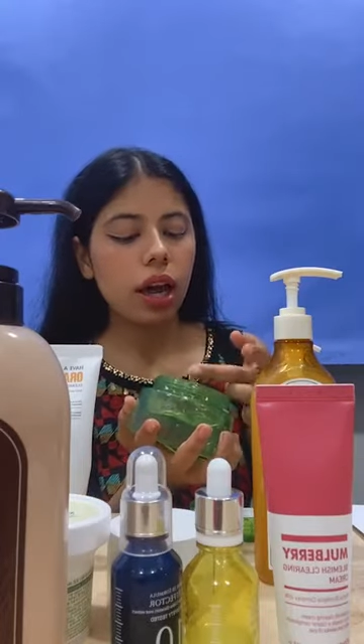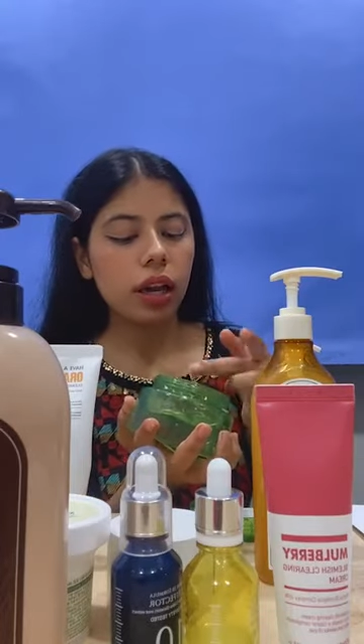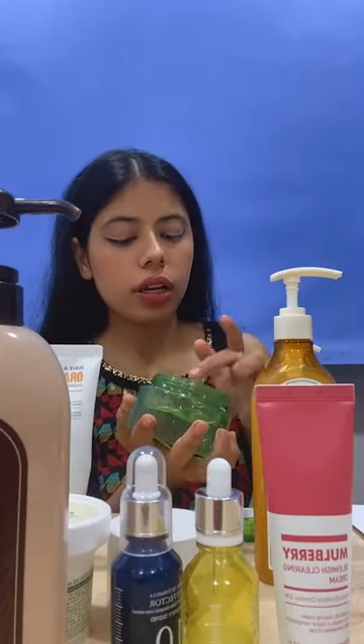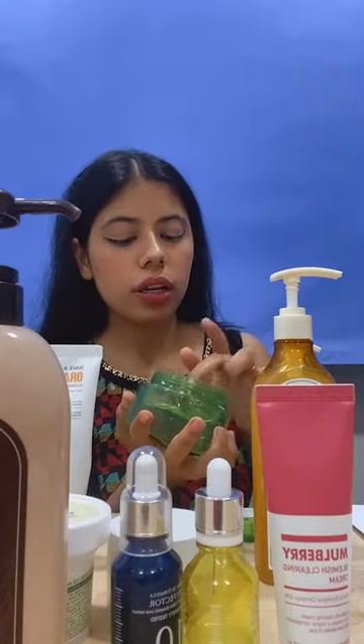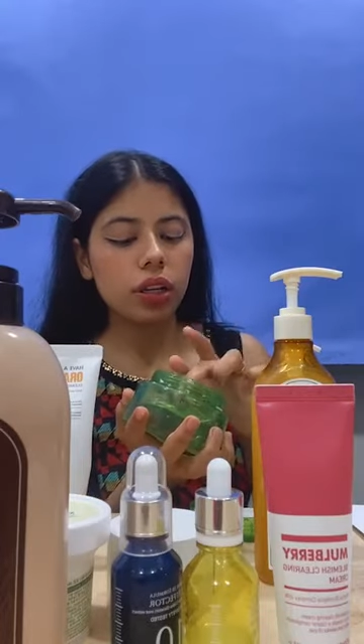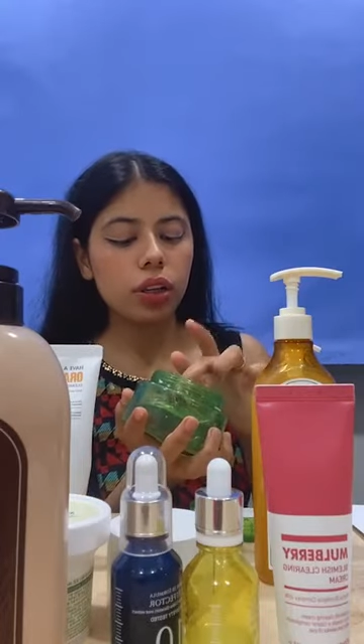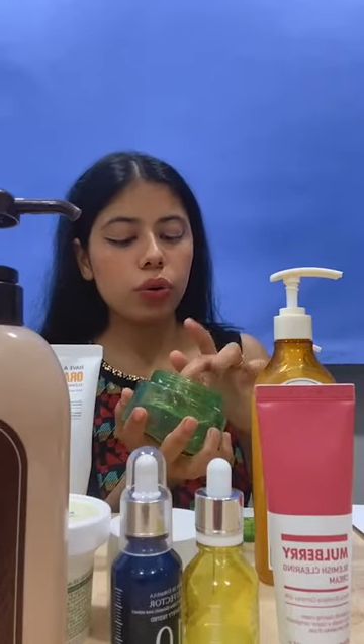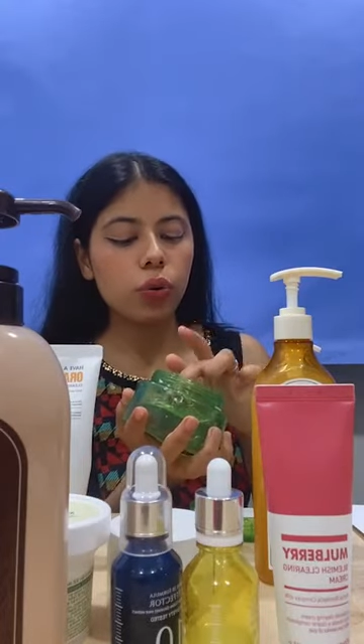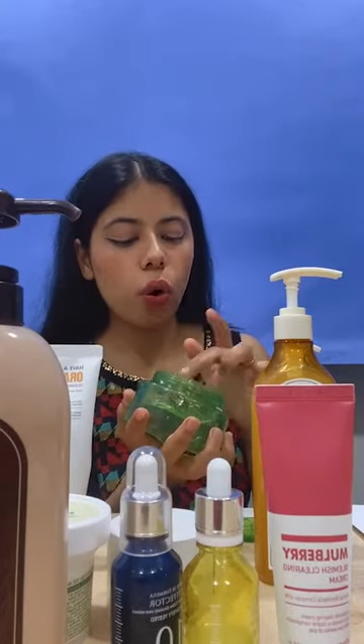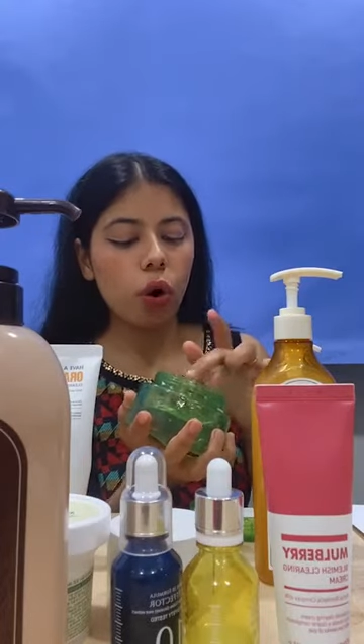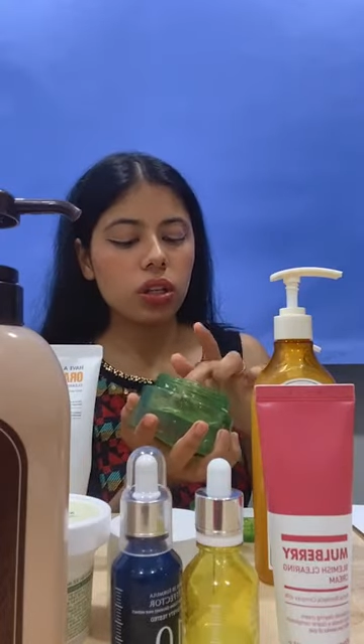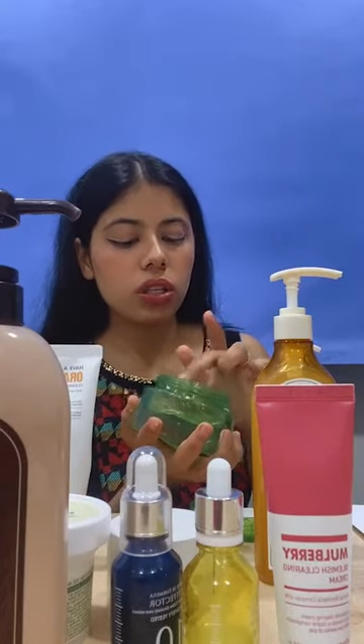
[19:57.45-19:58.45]
And
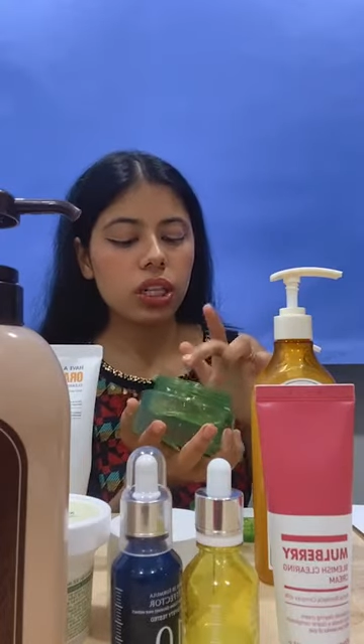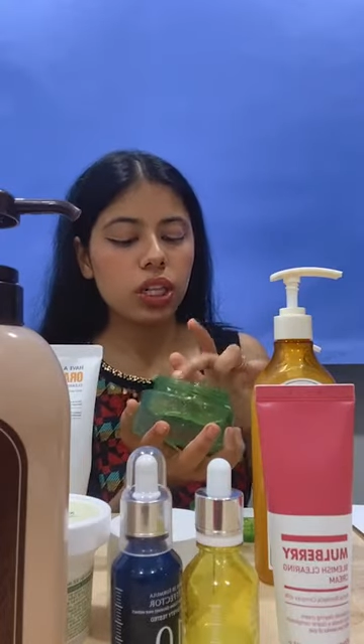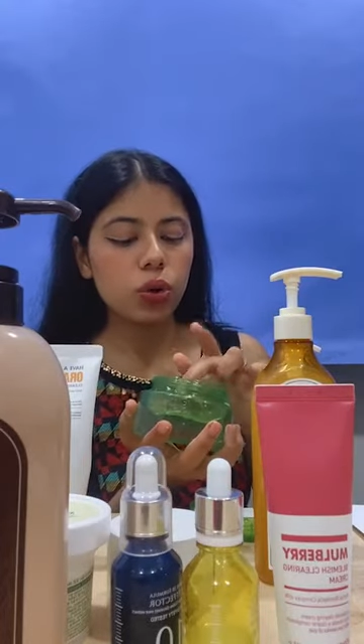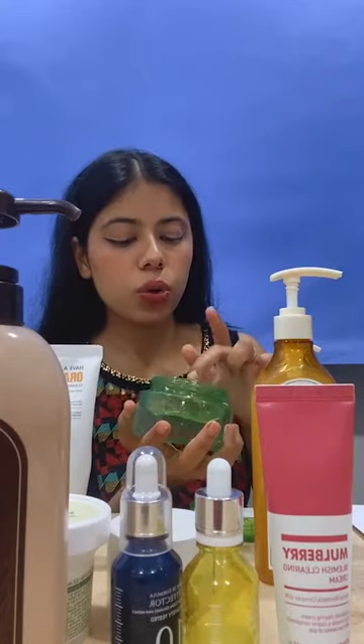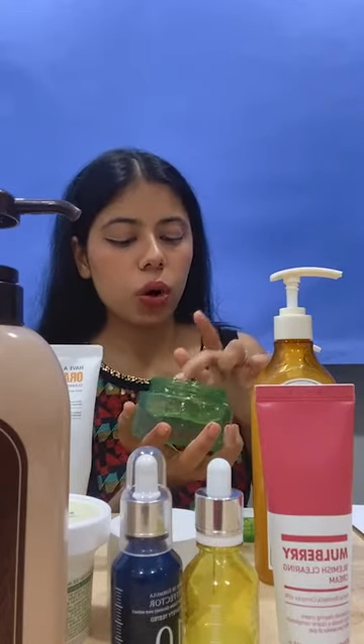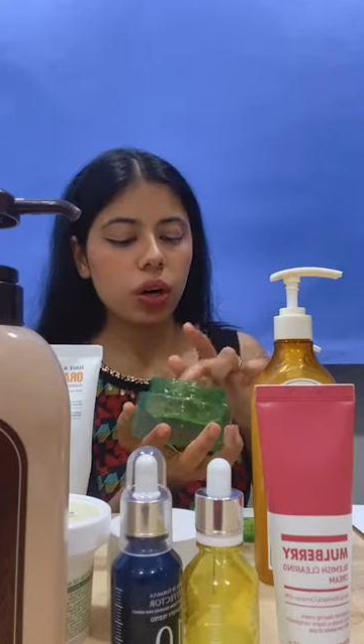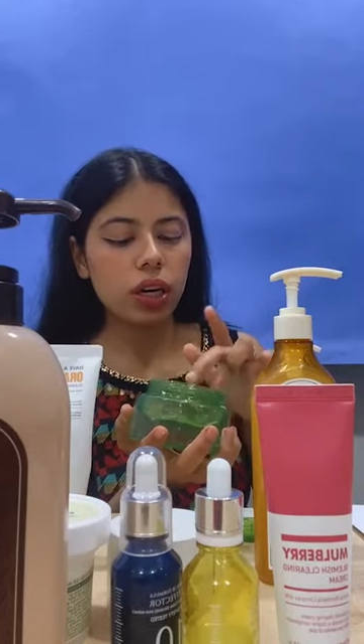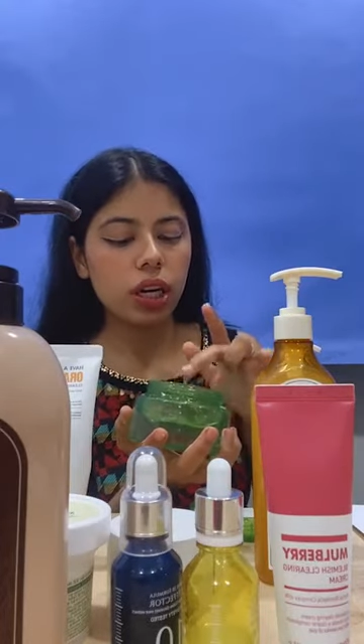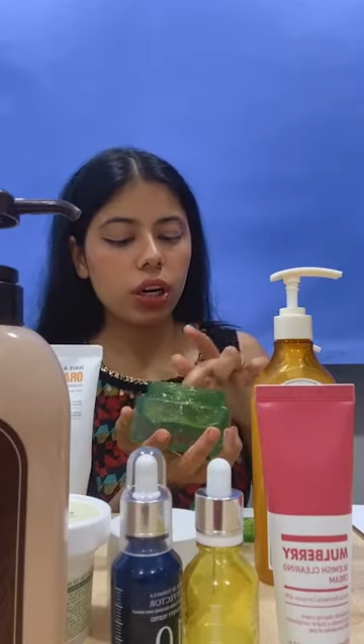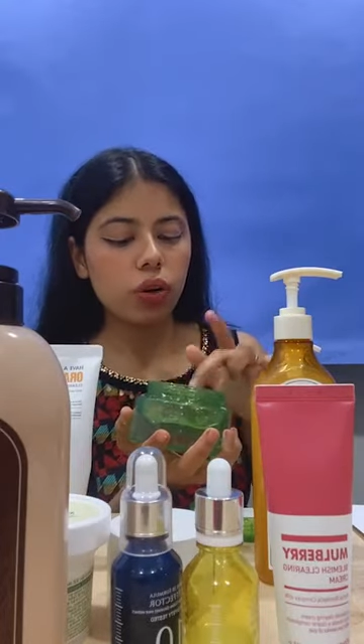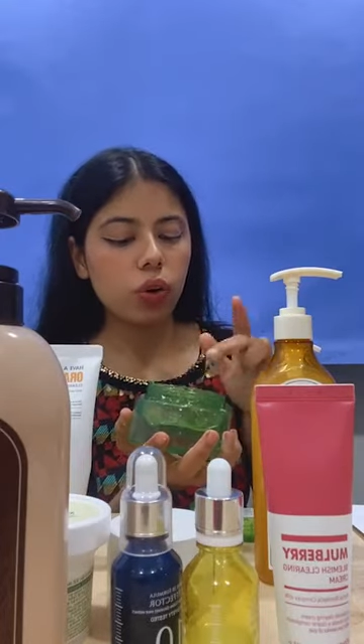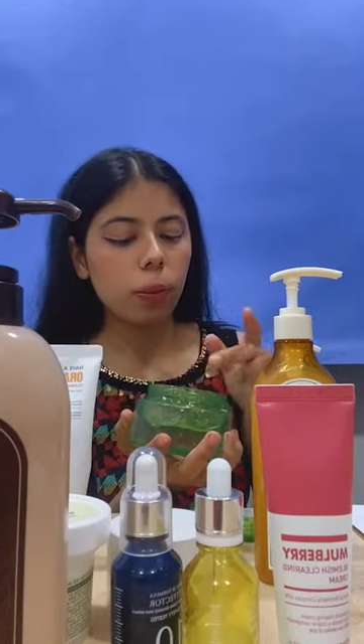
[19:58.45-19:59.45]
you honestly do not
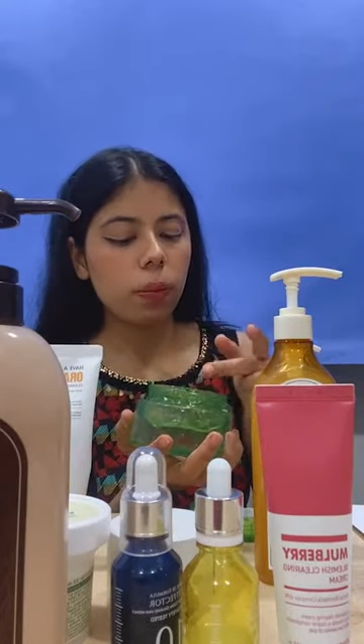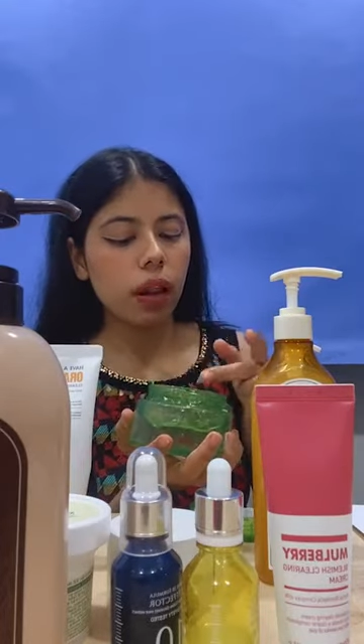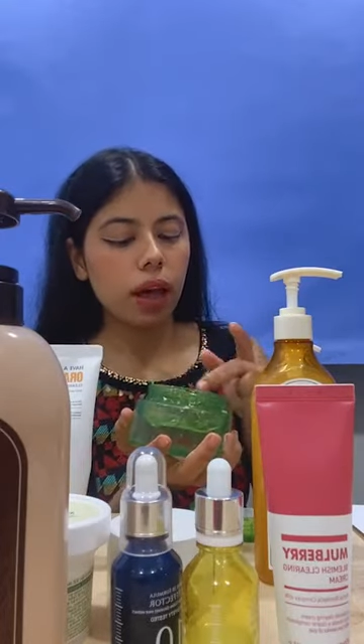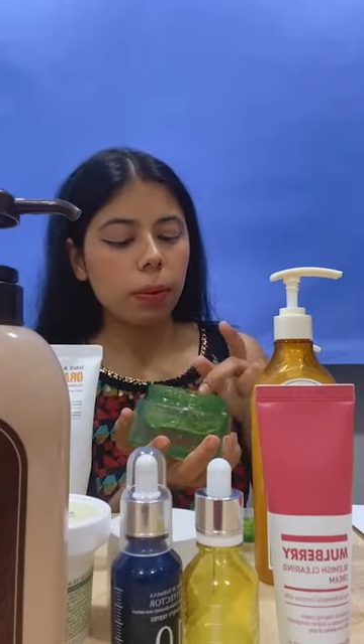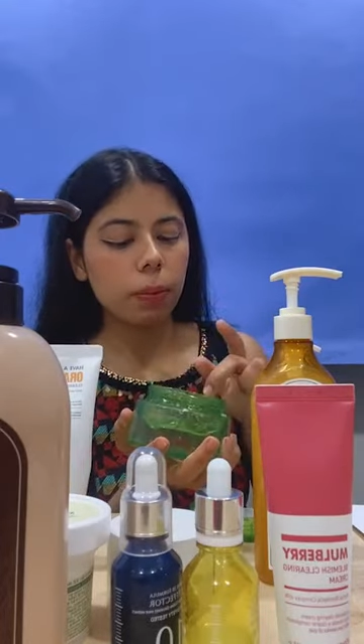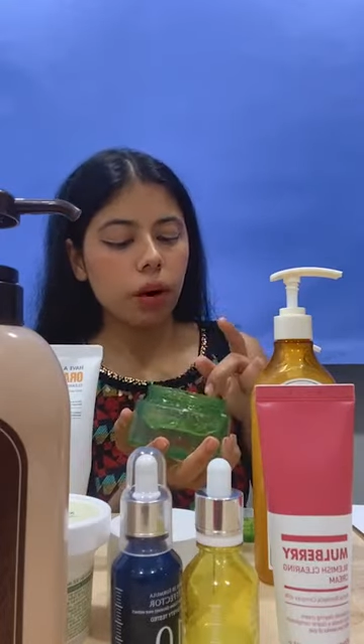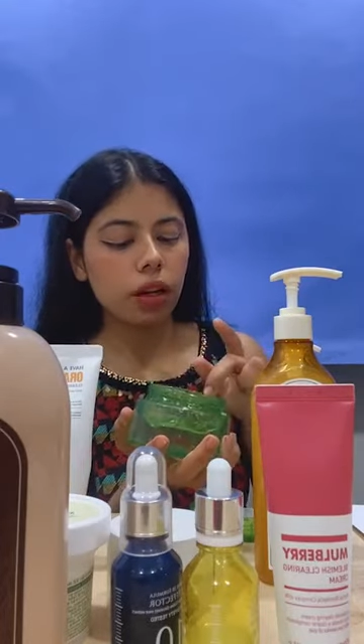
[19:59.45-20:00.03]
need to apply